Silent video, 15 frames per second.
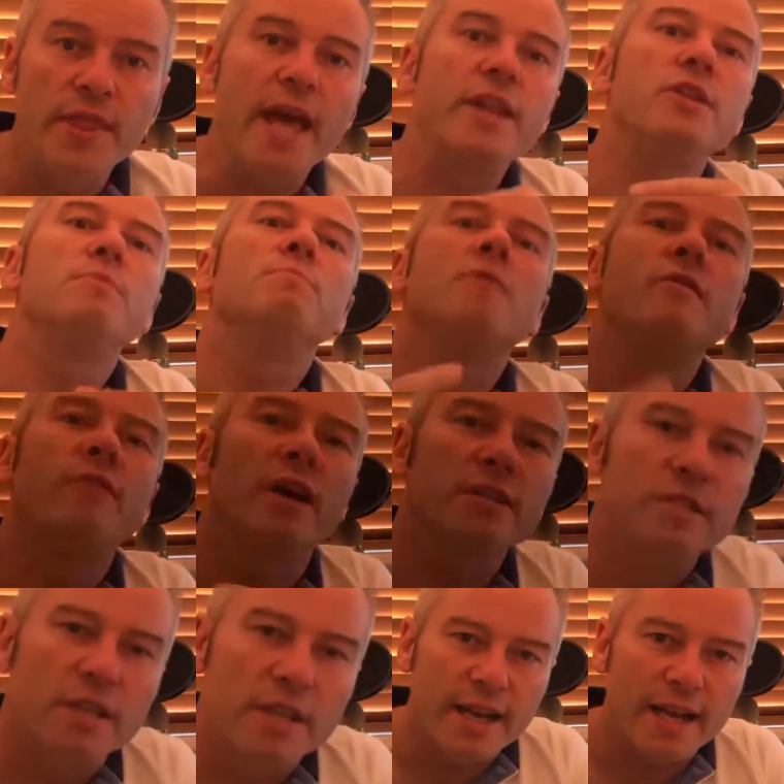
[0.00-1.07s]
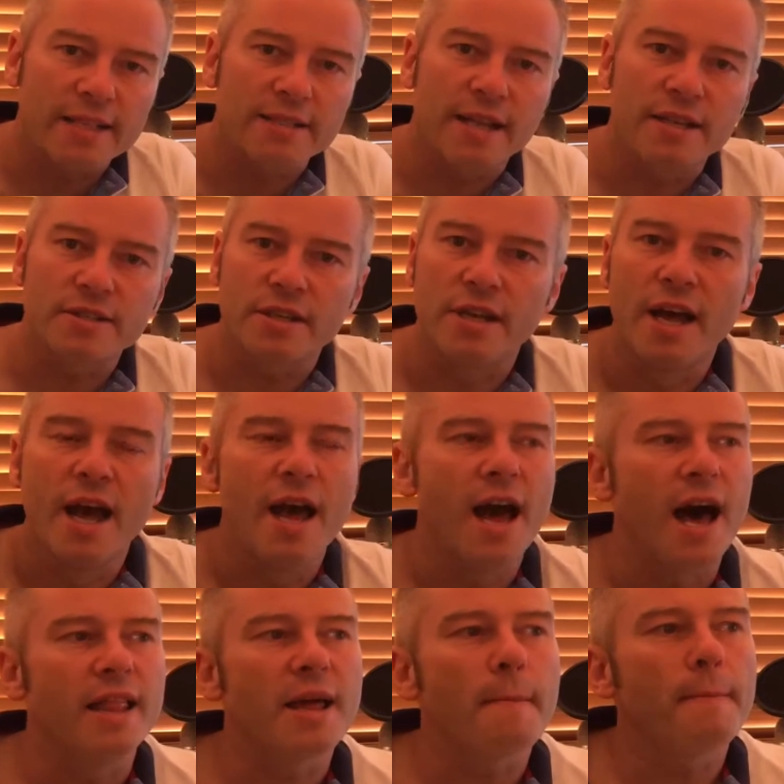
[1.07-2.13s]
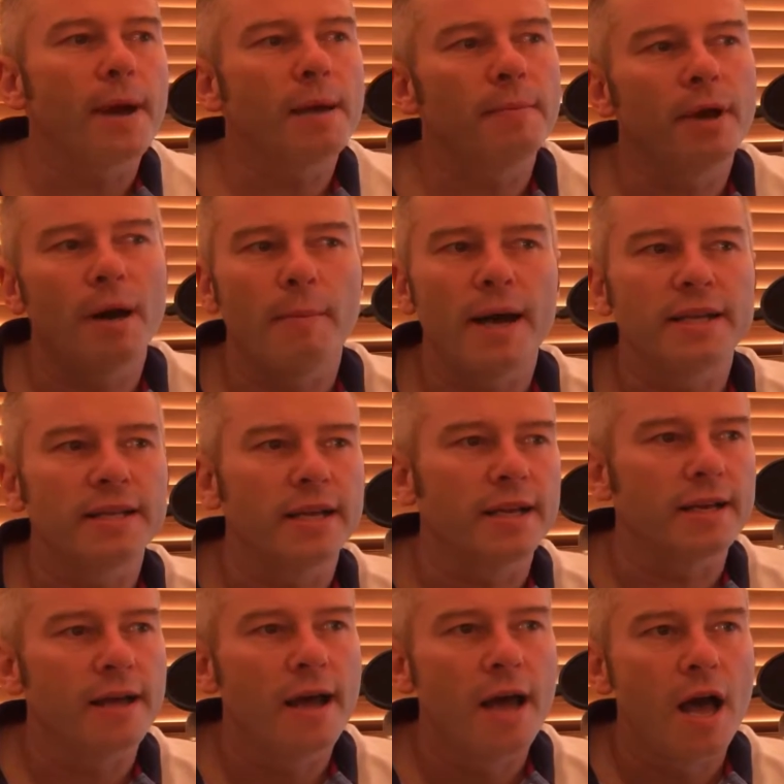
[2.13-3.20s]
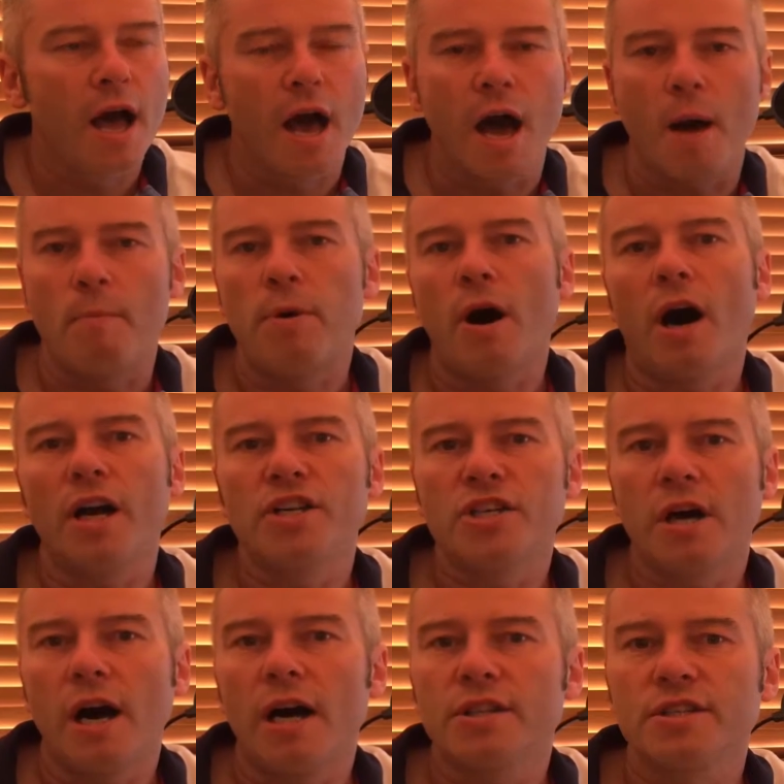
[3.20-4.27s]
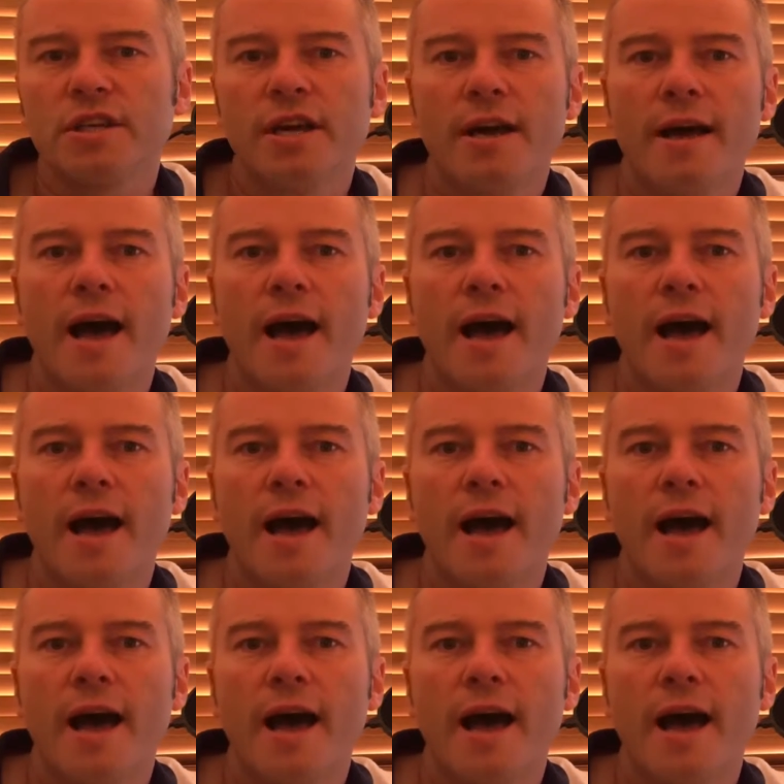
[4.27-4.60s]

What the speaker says: Then you move on next lesson, and then maybe I'm adding a pie chart.